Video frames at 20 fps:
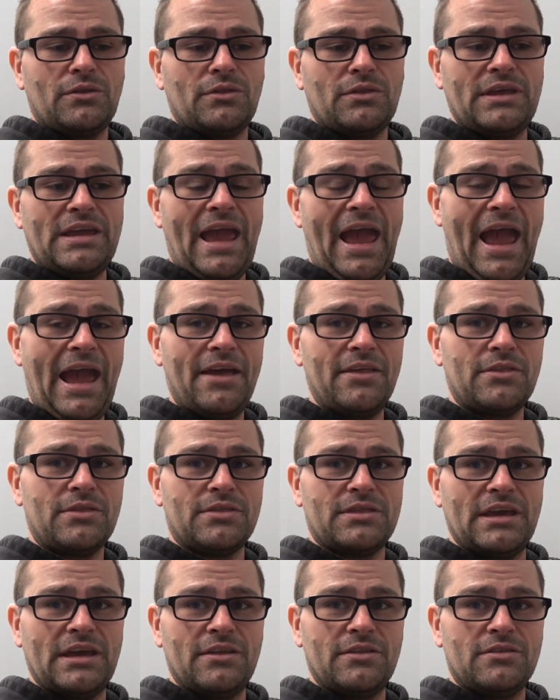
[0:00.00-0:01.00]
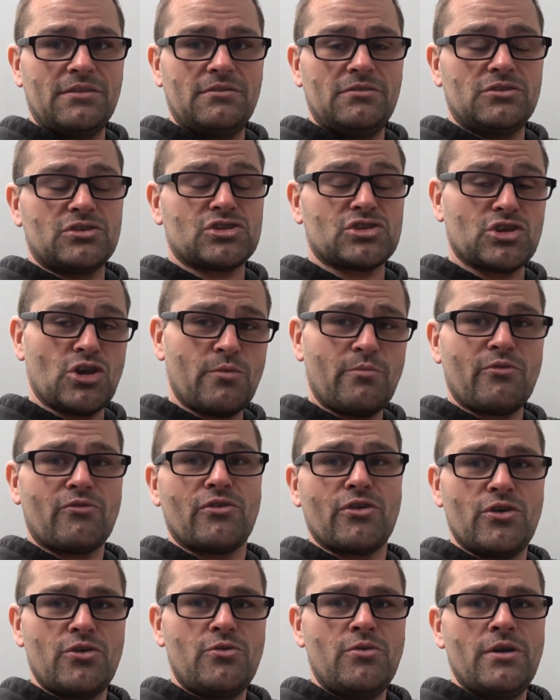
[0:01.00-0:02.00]
the
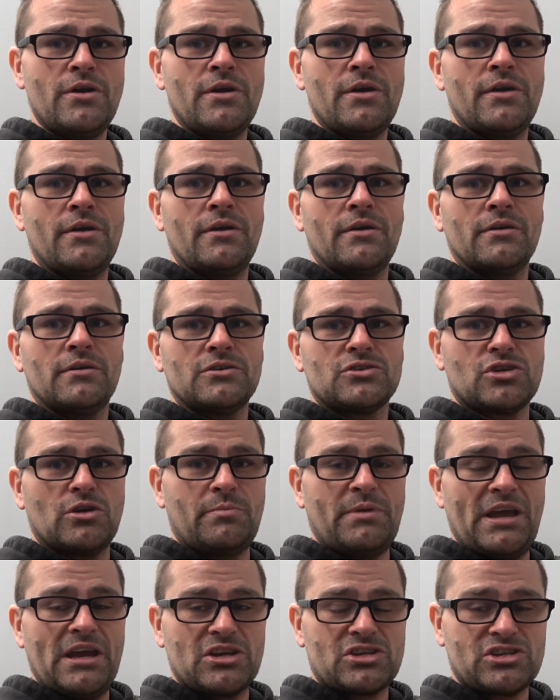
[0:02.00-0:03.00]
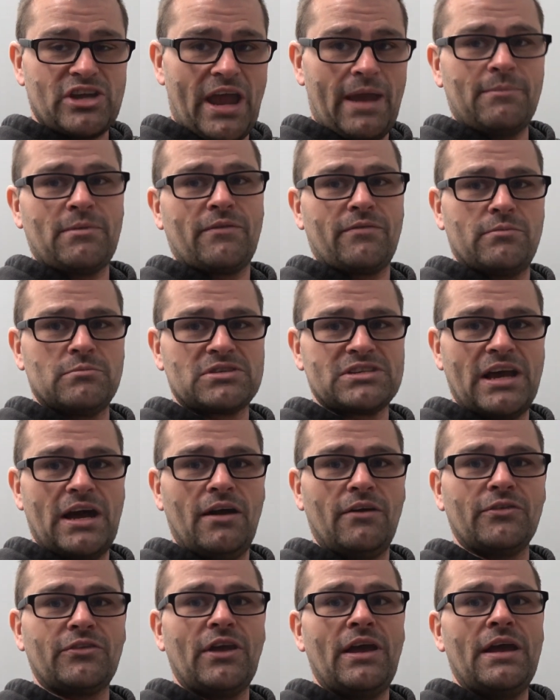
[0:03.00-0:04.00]
Subaru should be ashamed of
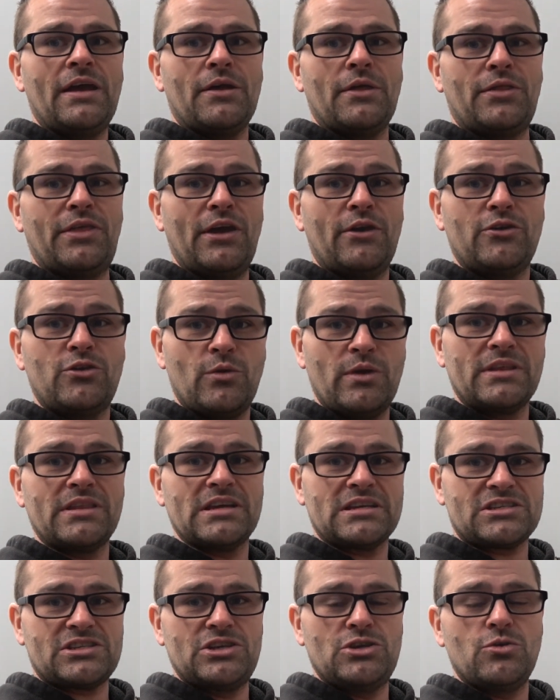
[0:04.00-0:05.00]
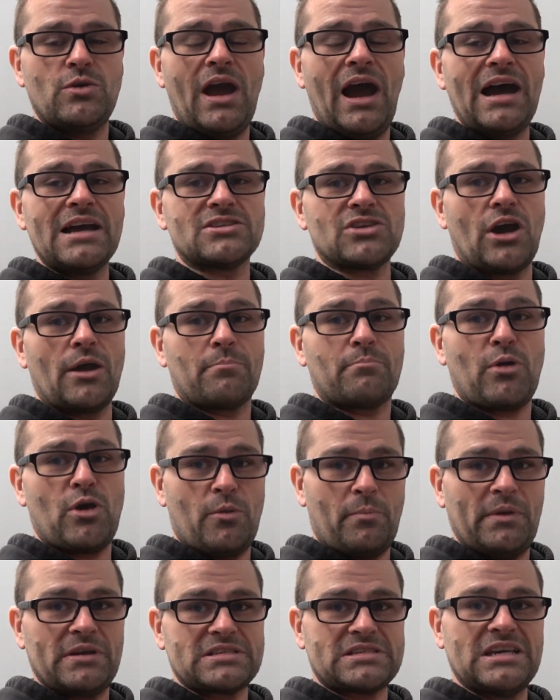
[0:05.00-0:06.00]
themselves. They're doing this to you guys on
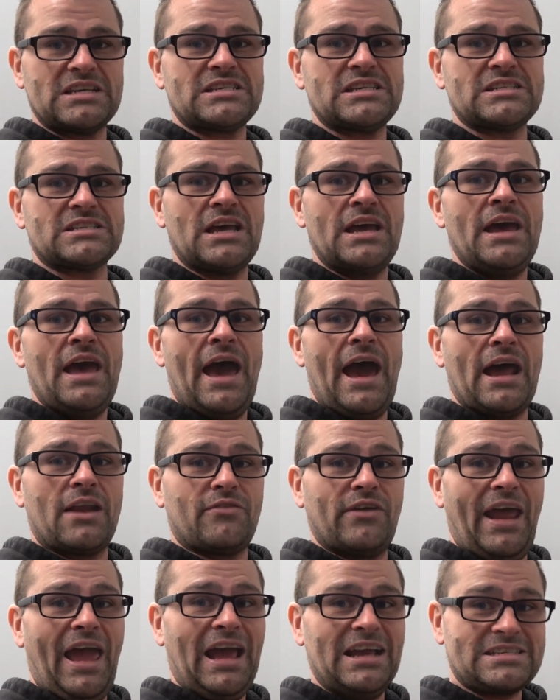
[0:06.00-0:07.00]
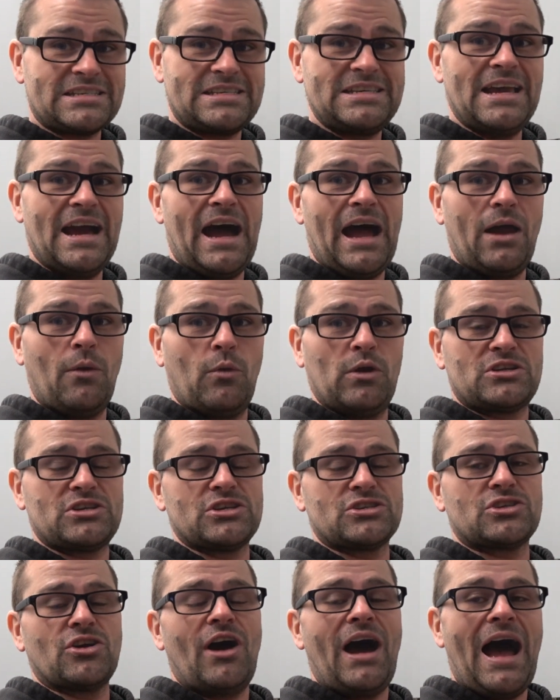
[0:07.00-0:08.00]
purpose. This is out of an STI, which
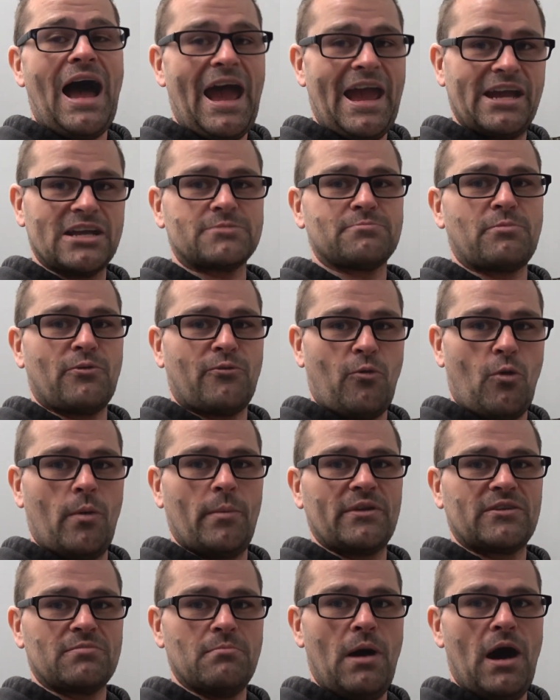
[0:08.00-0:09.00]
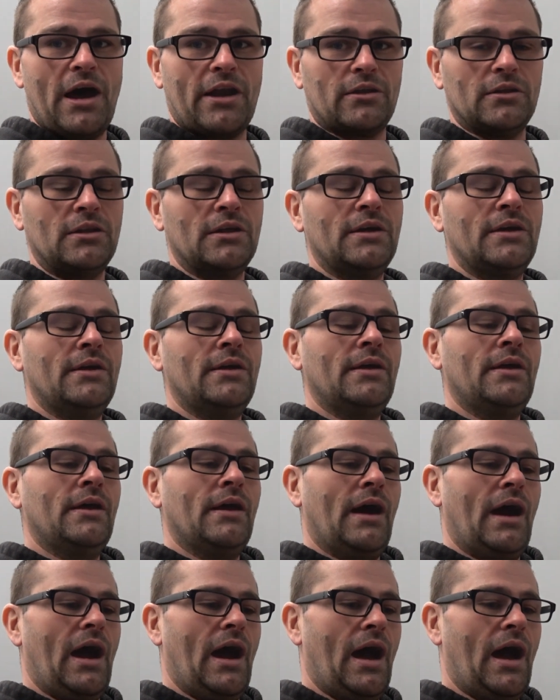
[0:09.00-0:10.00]
is the highest performance model.
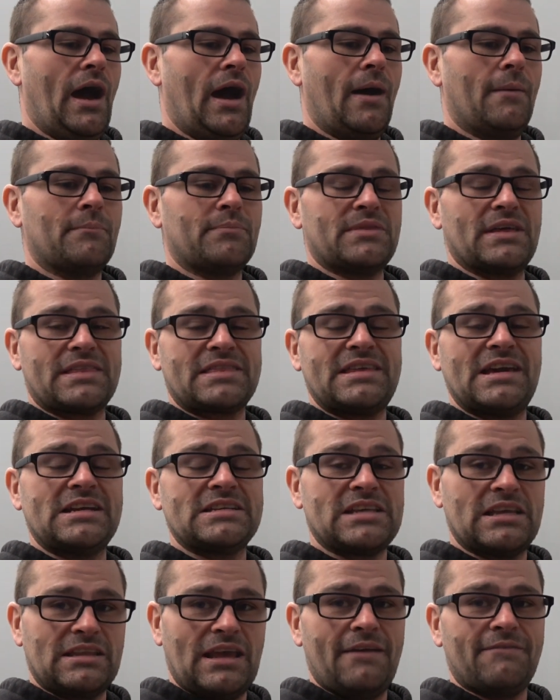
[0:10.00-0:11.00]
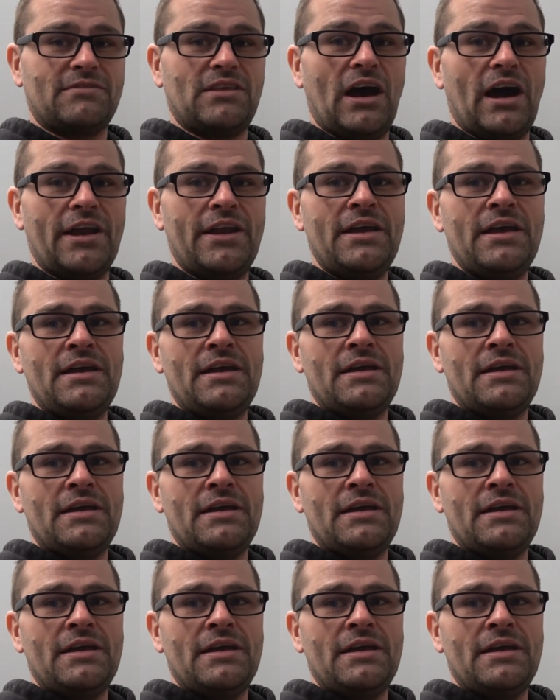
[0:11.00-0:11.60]
The things that they've done,